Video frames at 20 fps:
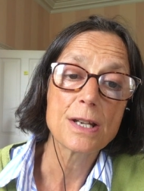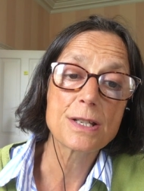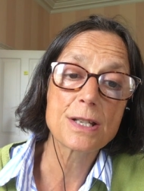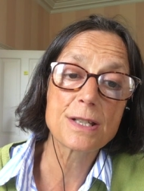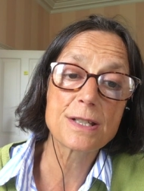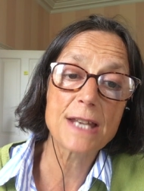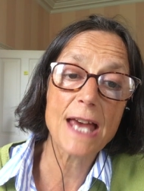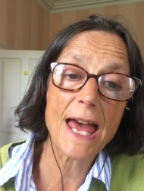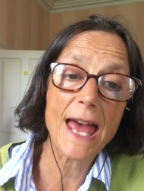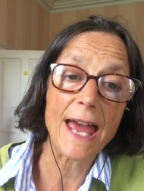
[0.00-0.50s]

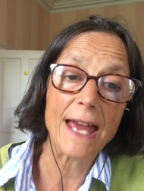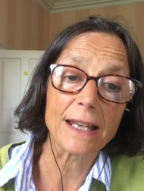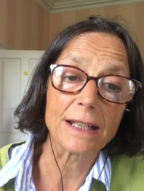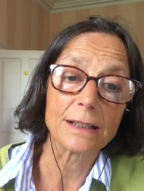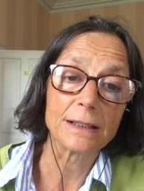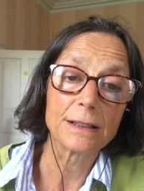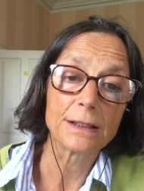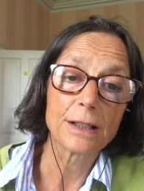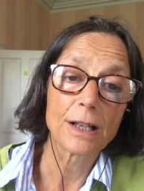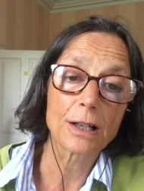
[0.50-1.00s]

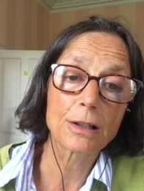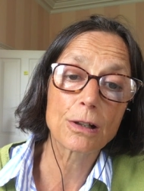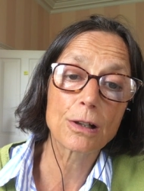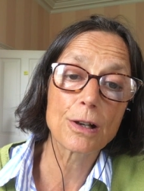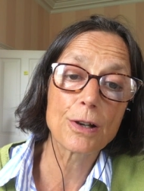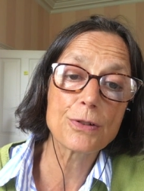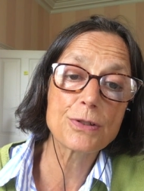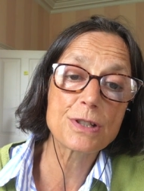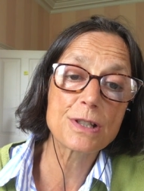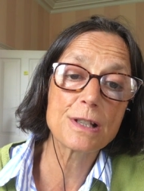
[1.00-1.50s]
Today, a
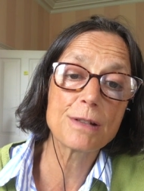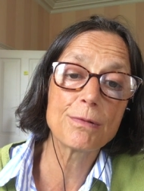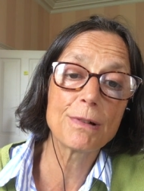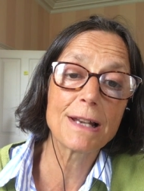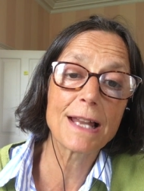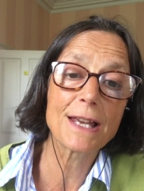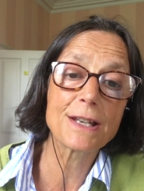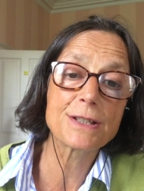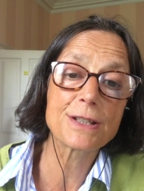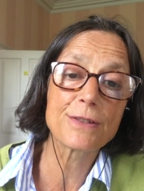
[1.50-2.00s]
closely
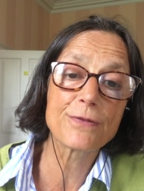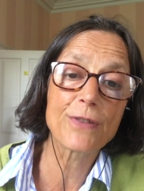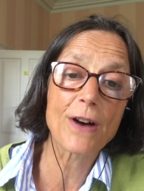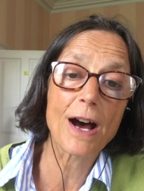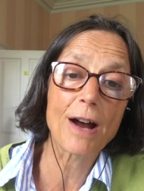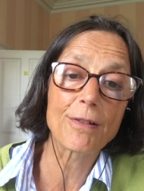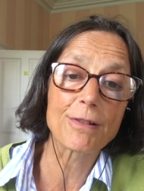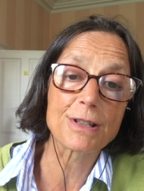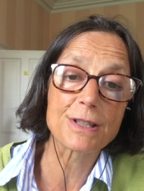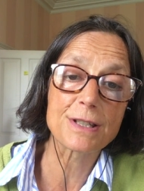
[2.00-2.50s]
related
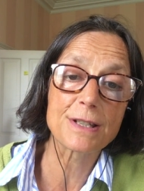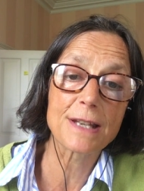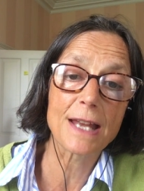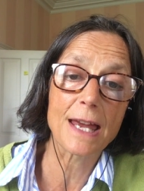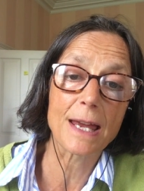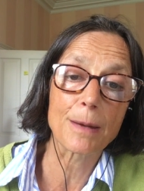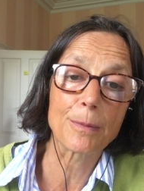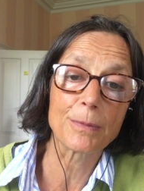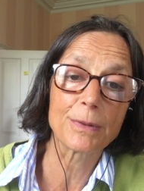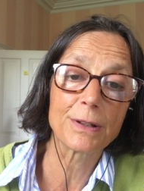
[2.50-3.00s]
virus
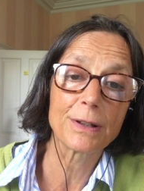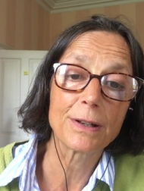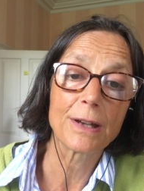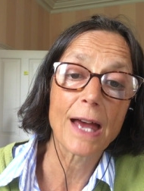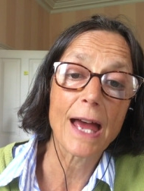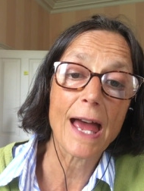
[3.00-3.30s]
named